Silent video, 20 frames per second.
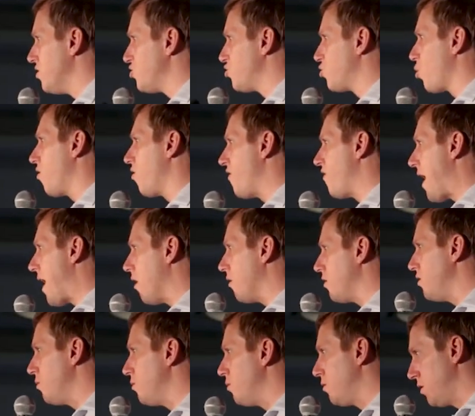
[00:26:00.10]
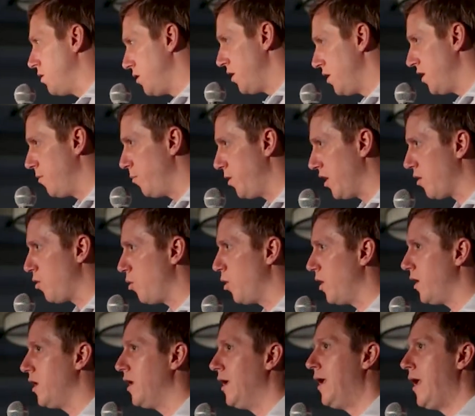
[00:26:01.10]
to store value in
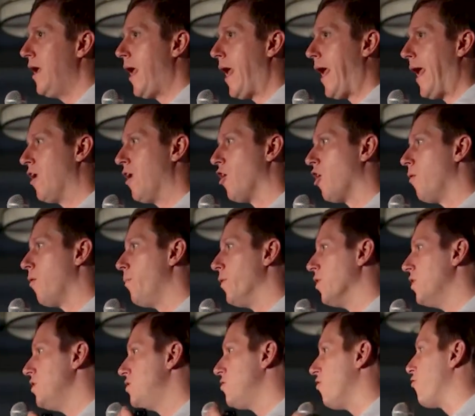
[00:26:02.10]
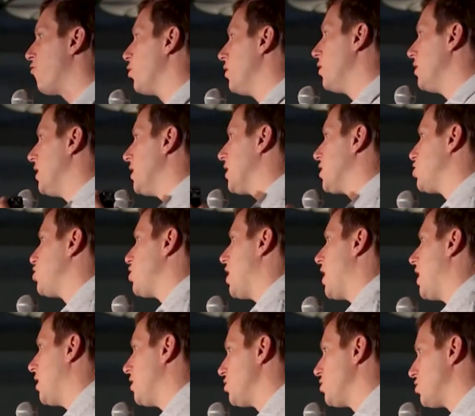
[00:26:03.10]
Bitcoin and our ability to freely
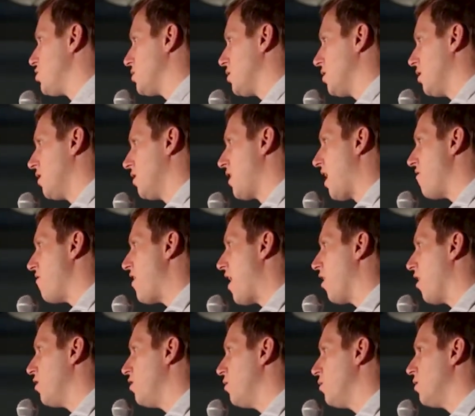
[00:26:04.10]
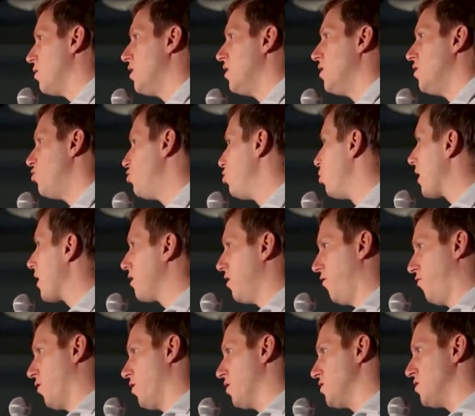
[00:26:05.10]
exchange that value
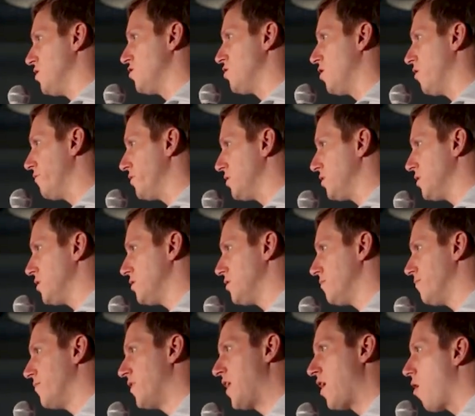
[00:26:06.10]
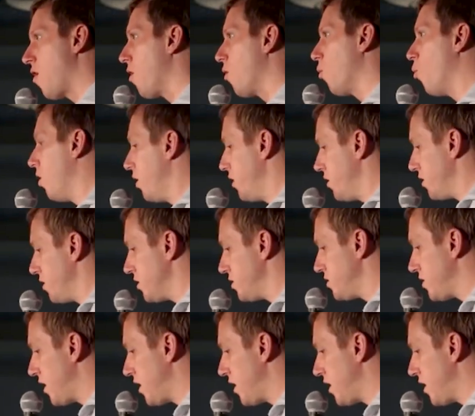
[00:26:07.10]
directly for goods and services. They are one and the